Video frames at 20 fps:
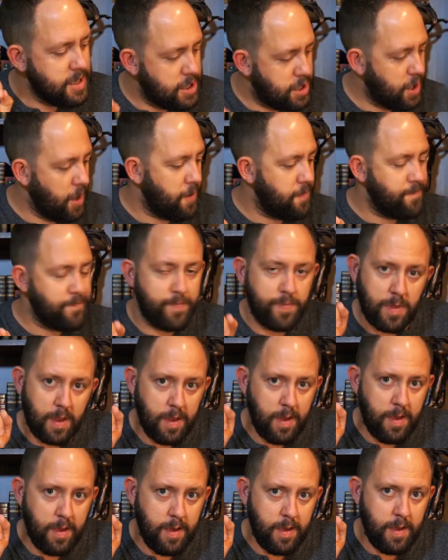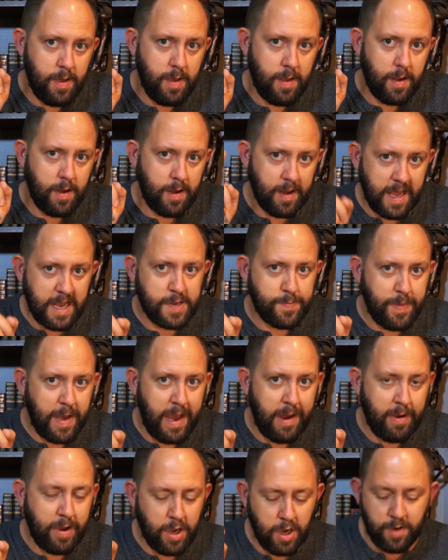So let's
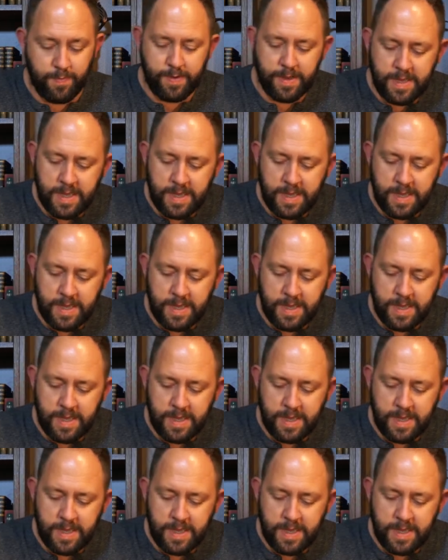pair it up.